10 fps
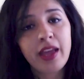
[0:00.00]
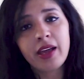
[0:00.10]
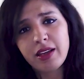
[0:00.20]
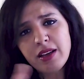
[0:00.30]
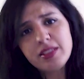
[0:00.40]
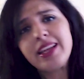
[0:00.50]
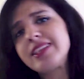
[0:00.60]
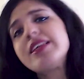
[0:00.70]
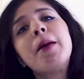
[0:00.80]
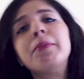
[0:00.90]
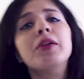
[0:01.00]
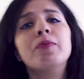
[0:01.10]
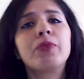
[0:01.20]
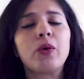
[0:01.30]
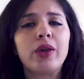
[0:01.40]
Here's an example,
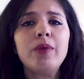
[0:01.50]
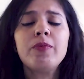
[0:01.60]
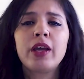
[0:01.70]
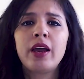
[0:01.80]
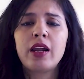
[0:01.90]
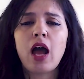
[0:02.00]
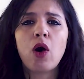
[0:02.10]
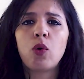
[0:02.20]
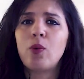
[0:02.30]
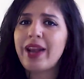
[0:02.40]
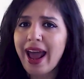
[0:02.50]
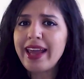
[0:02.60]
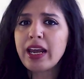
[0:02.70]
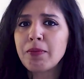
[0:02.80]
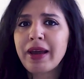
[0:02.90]
okay? Now, when I
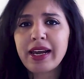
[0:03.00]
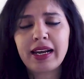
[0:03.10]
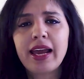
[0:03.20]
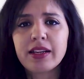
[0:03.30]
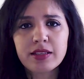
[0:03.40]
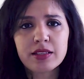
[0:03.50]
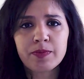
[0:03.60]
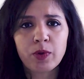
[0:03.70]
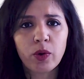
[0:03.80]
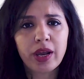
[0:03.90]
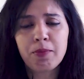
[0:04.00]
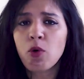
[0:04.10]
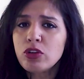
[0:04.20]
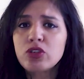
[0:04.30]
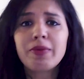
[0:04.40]
get my clients, okay,
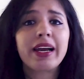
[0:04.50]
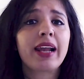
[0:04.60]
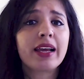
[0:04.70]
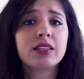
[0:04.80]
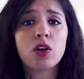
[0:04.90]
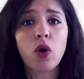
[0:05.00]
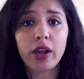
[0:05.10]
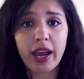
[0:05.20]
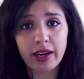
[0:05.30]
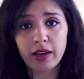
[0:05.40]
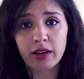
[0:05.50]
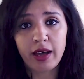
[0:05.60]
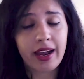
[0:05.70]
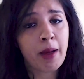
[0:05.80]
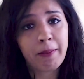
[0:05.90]
most of my clients are organic,
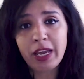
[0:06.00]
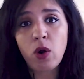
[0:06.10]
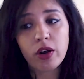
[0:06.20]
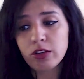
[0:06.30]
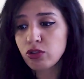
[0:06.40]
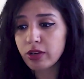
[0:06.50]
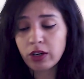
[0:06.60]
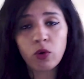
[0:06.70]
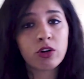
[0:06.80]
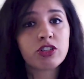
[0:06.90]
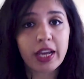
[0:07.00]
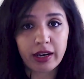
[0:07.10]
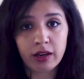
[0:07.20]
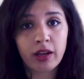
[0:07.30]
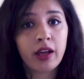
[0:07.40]
and I'm being honest, you can go and
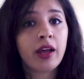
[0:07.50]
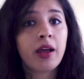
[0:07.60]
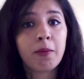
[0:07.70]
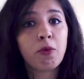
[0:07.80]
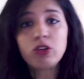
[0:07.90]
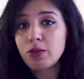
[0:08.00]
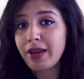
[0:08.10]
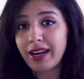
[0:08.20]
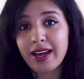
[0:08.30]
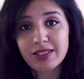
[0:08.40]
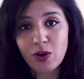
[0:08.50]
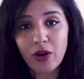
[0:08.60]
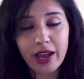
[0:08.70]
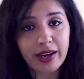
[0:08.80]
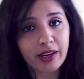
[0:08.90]
check. Most of my clients are
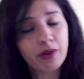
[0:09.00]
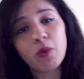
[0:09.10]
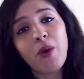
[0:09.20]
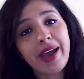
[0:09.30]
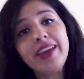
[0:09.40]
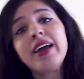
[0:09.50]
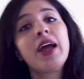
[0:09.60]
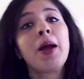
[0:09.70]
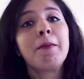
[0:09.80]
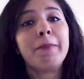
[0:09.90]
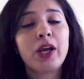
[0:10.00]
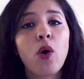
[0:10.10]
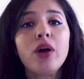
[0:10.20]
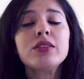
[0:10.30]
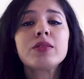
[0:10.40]
organic. Why?
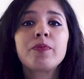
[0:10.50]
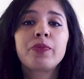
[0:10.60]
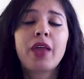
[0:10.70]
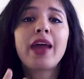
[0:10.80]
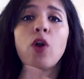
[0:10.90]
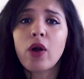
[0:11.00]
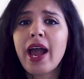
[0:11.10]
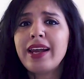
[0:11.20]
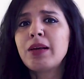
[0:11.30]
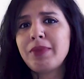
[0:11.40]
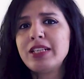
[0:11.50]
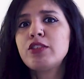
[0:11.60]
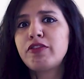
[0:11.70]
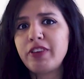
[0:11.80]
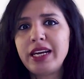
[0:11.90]
Because an organic means
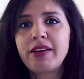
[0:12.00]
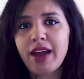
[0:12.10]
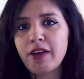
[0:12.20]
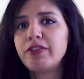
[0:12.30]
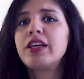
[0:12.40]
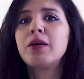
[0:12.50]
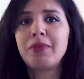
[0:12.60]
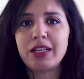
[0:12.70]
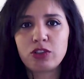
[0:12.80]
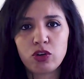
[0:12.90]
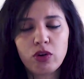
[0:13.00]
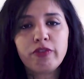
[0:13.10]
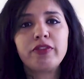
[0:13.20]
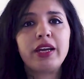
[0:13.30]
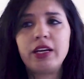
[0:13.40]
free traffic, means,
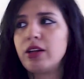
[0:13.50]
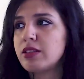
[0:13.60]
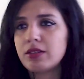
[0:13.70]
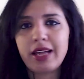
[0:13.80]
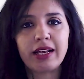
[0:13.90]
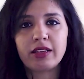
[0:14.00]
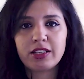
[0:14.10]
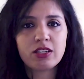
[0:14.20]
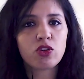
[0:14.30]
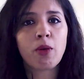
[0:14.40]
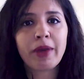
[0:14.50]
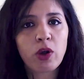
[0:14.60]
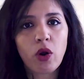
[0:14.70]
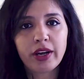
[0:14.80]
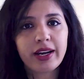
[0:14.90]
free. It's like they just saw my
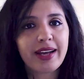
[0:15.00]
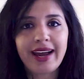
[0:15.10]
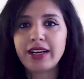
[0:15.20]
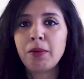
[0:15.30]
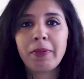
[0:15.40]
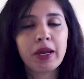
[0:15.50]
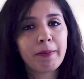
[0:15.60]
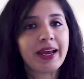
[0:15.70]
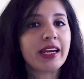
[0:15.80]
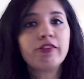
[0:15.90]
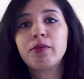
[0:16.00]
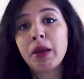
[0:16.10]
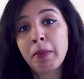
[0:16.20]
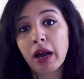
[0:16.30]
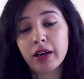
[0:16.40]
content. I didn't pay a penny for my
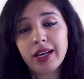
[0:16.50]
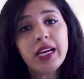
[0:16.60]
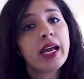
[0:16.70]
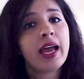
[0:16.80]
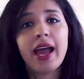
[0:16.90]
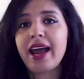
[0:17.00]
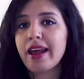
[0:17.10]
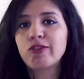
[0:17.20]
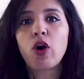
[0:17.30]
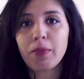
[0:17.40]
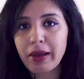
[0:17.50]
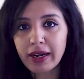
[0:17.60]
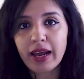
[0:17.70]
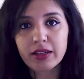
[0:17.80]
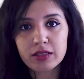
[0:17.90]
marketing and I've got my
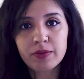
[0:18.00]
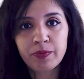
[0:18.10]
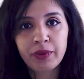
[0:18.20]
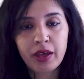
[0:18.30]
clients.